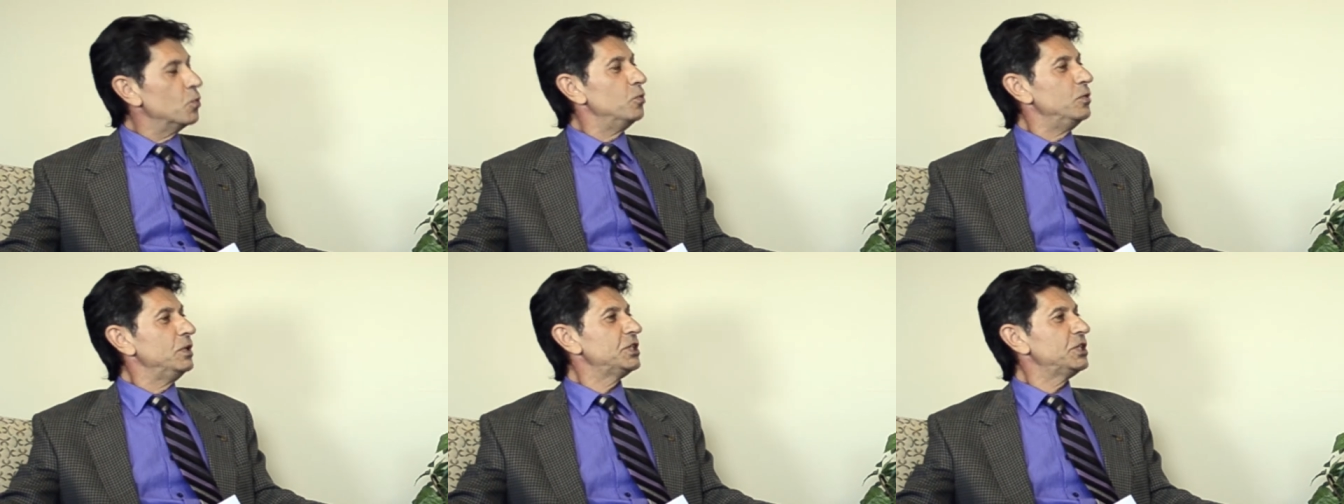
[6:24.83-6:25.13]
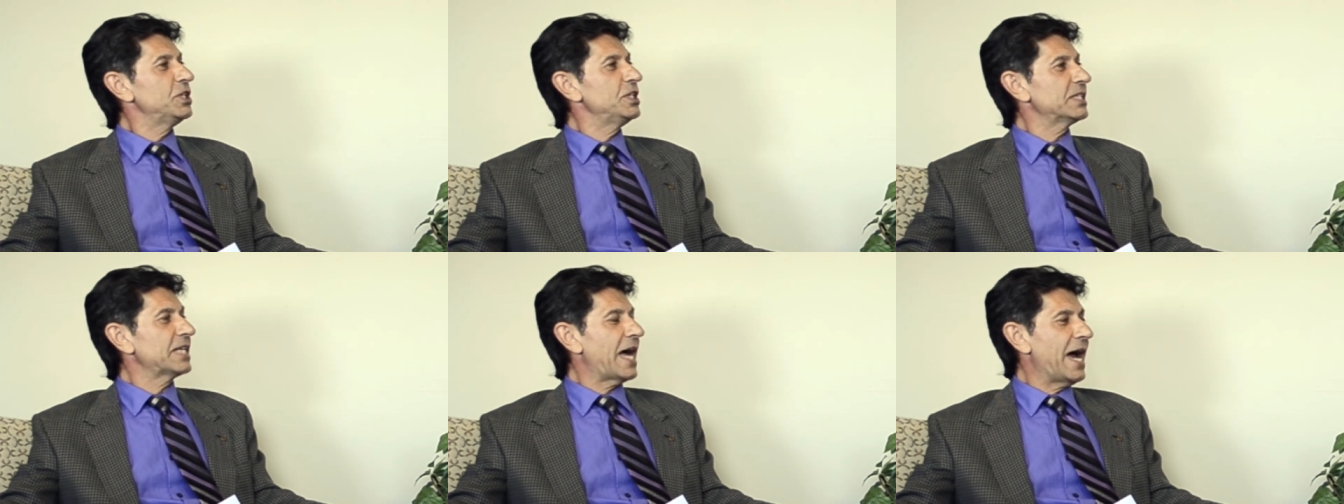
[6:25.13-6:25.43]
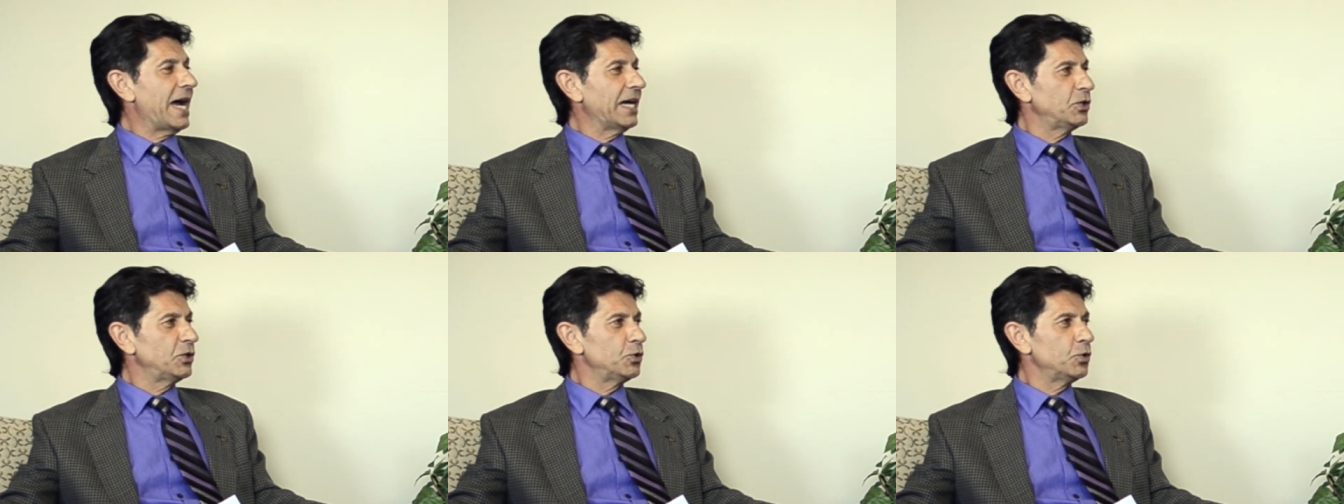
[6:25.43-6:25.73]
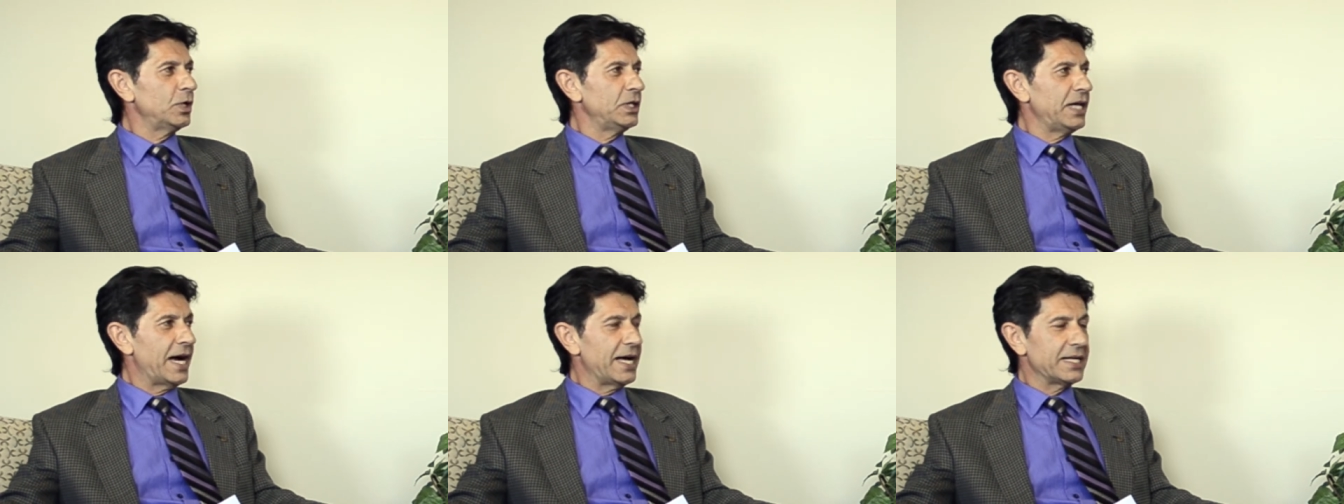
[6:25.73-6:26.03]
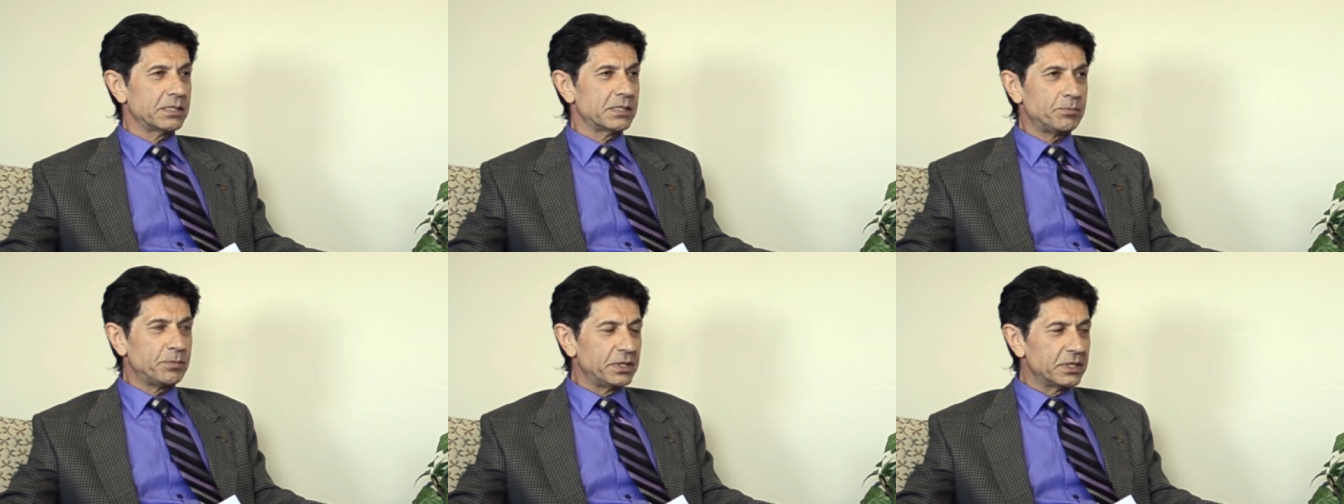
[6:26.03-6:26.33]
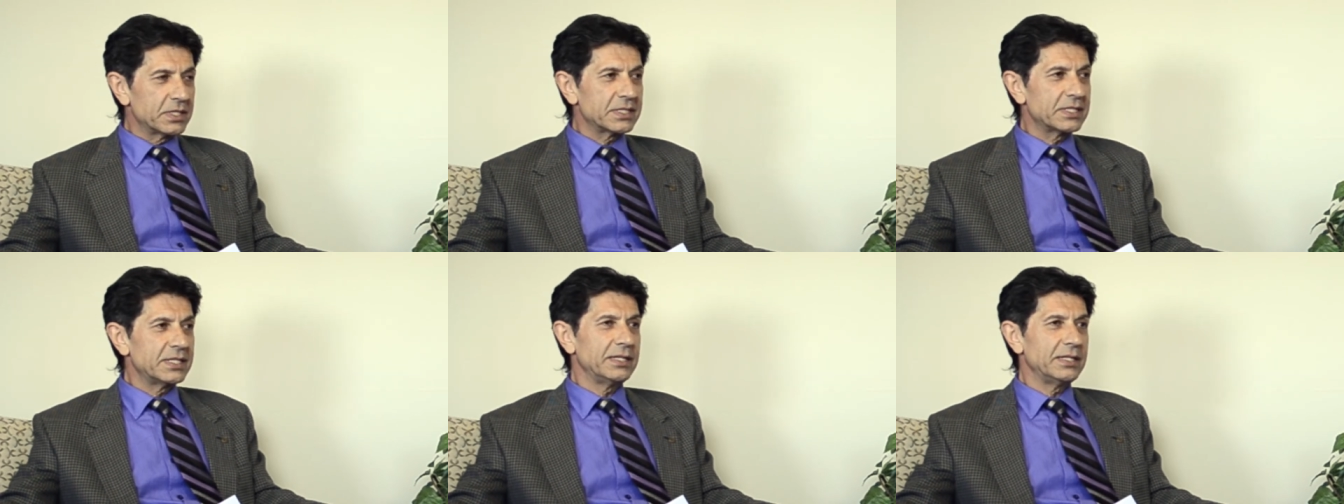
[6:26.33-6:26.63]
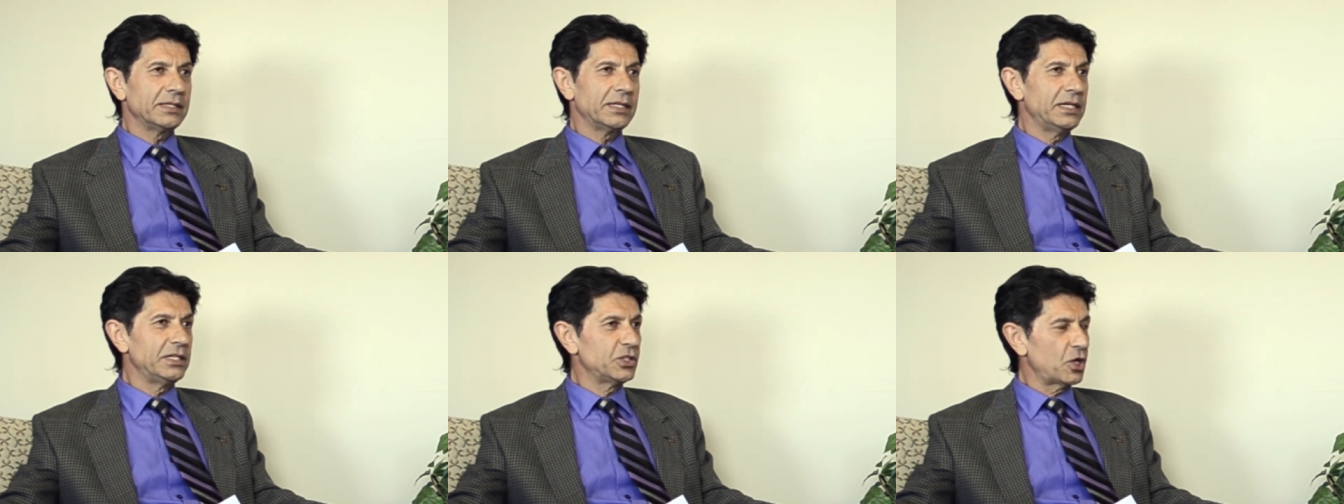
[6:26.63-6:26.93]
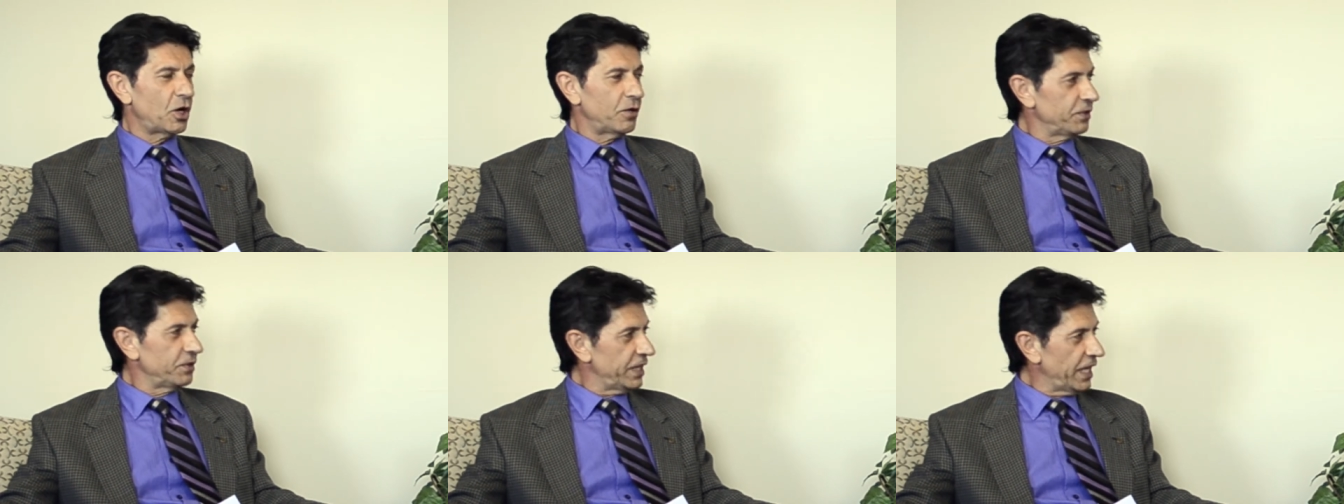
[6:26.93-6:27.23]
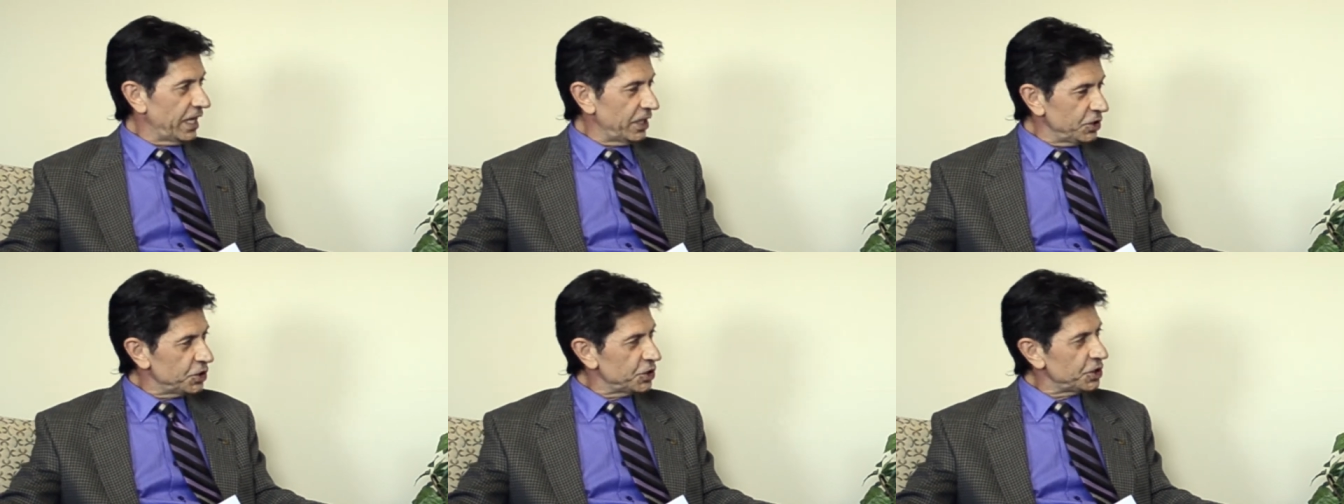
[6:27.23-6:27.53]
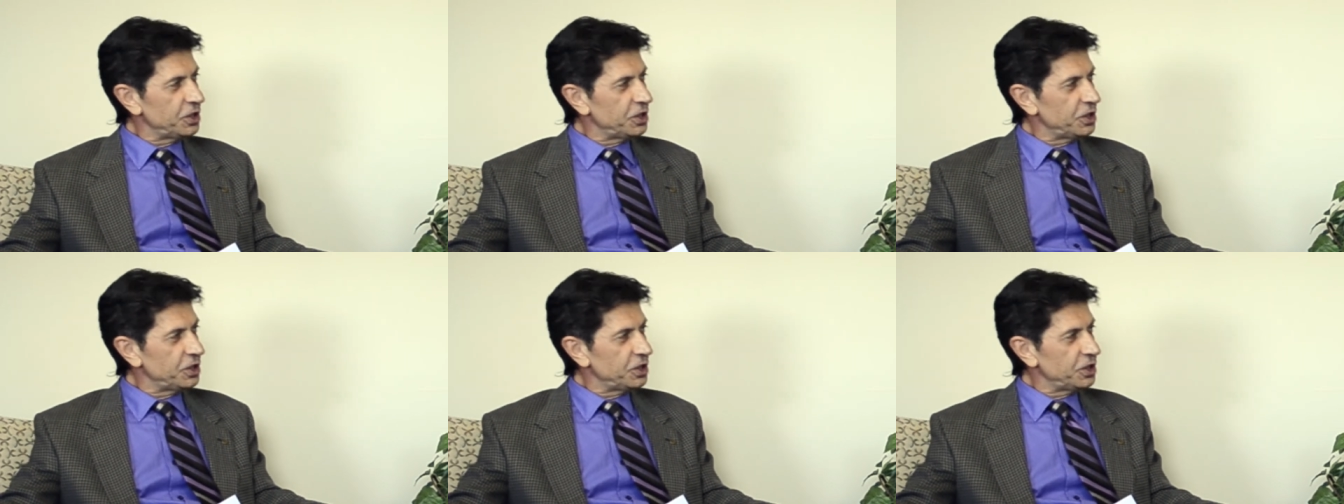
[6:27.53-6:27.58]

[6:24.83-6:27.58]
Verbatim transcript: which is actually as a percentage of their